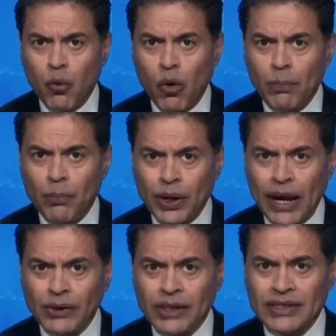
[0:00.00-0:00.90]
War put
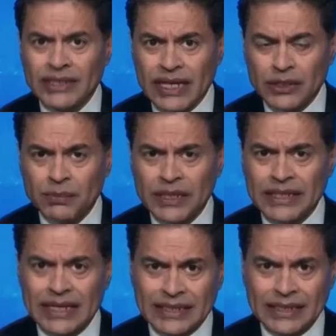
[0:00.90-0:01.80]
out an assessment
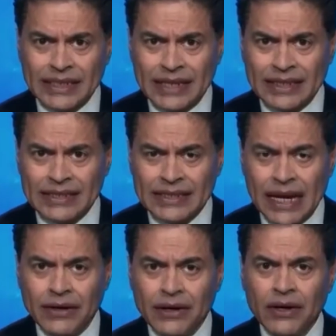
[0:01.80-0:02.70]
yesterday that
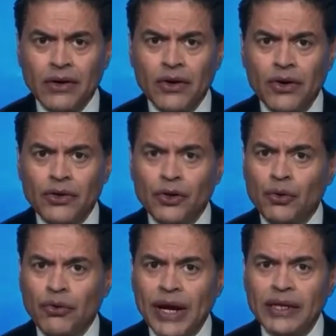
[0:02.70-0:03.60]
said
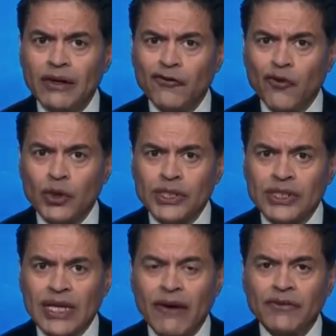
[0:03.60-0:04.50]
Ukrainian
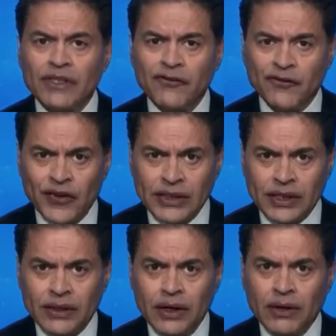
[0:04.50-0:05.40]
forces have
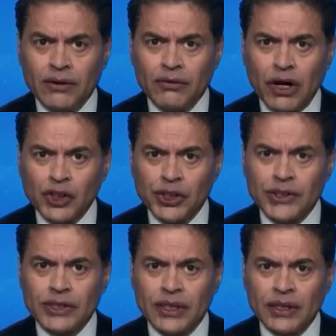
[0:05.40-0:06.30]
defeated
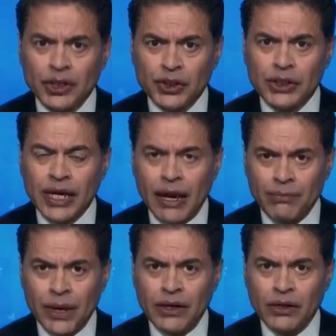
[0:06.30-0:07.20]
Russia's initial
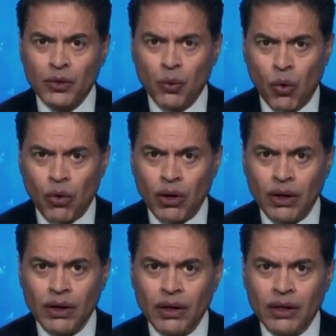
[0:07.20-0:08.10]
campaign in the war.
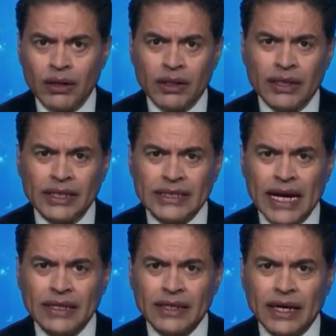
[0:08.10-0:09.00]
The think
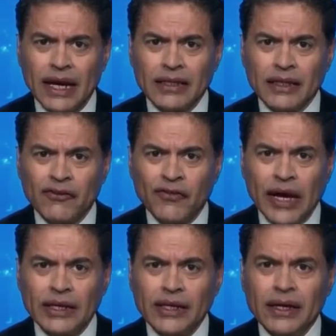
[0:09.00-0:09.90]
tank declared that the
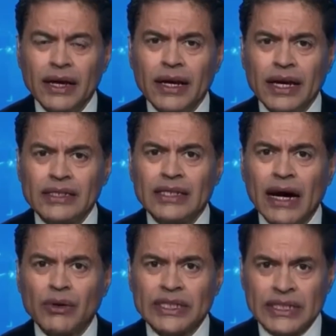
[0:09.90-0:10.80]
fighting is
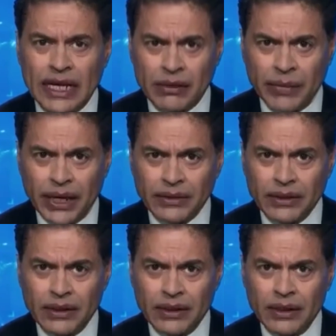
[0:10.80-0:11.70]
now a
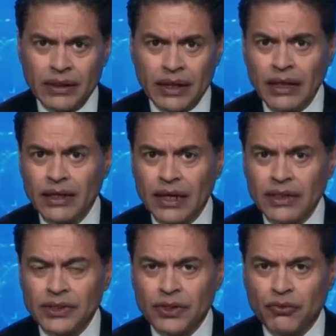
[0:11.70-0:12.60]
stalemate.
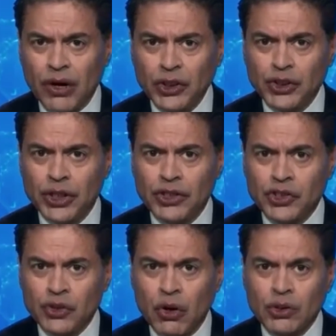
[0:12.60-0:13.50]
Nonetheless, the Russian
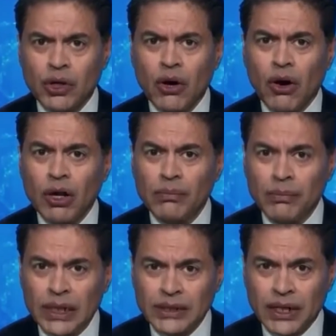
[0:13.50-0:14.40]
assault
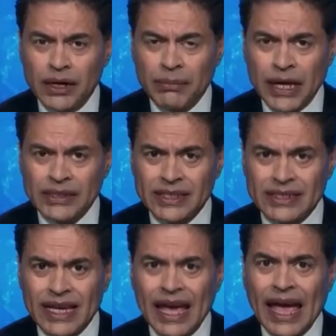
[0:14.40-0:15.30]
on military
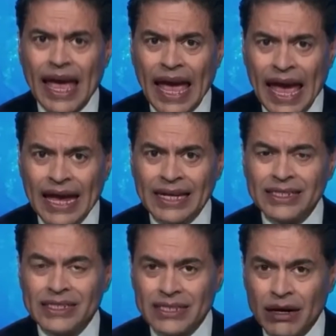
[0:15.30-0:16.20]
bases
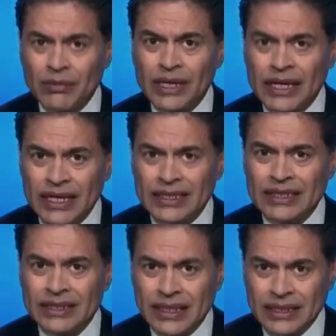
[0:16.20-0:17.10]
and some key
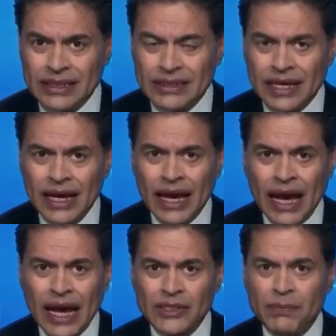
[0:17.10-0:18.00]
cities
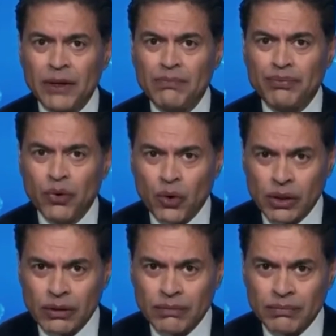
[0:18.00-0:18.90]
has been brutal.